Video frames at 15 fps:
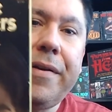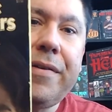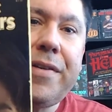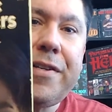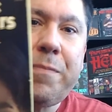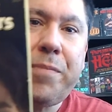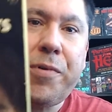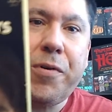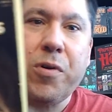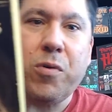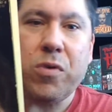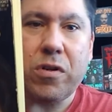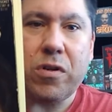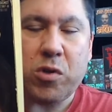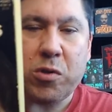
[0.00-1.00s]
This book
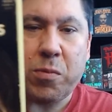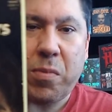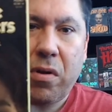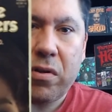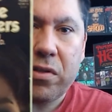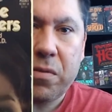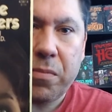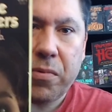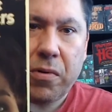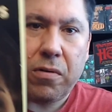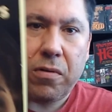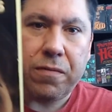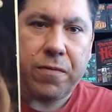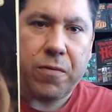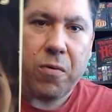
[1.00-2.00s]
was responsible
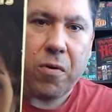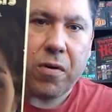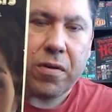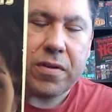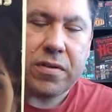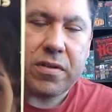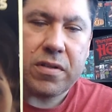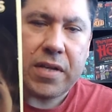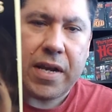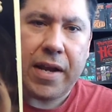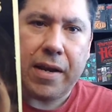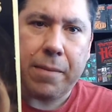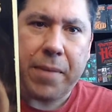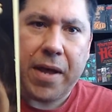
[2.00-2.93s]
for the satanic